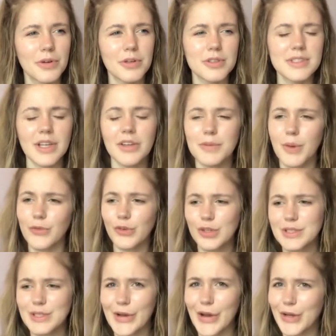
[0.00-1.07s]
or selling my
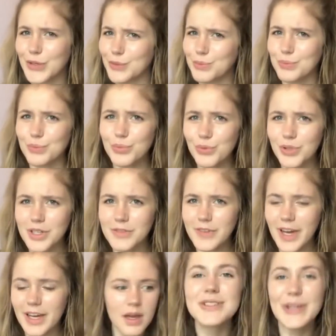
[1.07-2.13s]
first item pretty
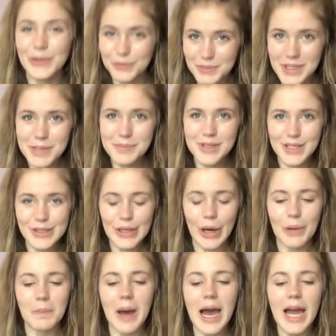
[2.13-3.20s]
fast. So me being
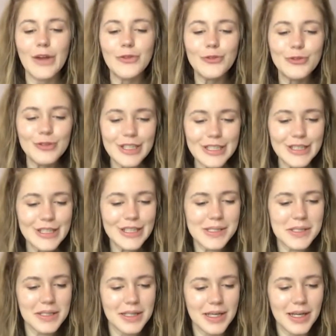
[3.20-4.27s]
dumb, I
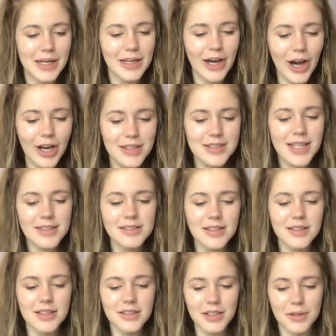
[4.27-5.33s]
freaking
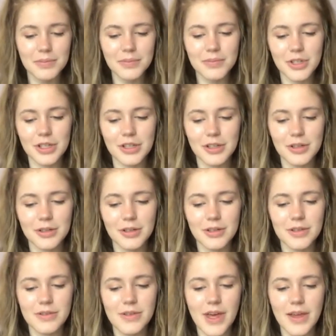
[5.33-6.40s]
contacted the number
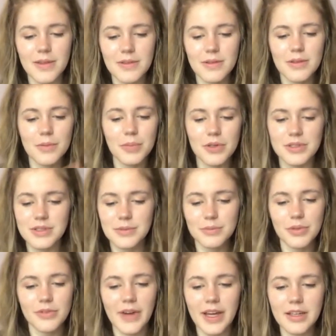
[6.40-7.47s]
that the
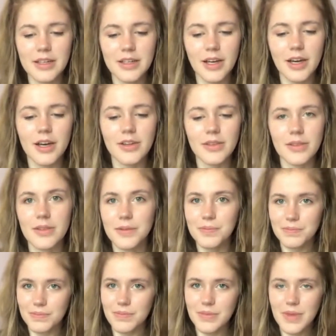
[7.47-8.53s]
person provided on
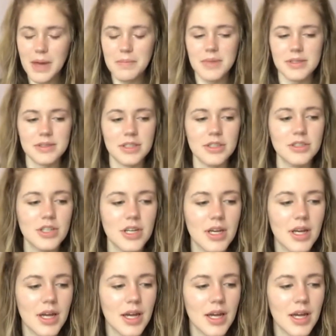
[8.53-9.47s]
that message,